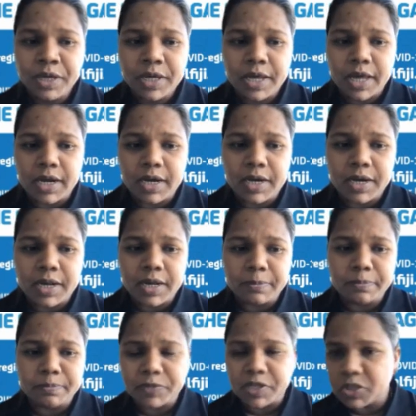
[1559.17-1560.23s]

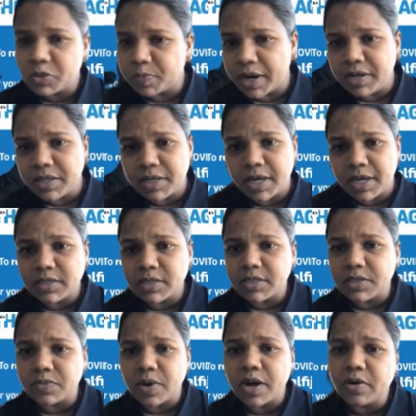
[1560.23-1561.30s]
And despite the
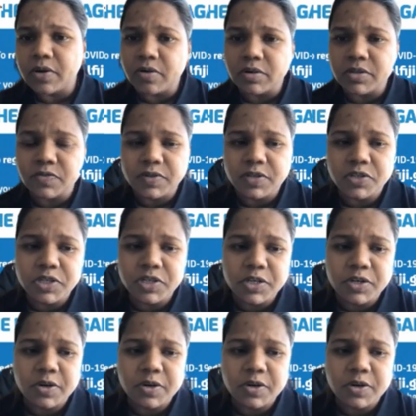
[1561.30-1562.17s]
cases right across Fiji,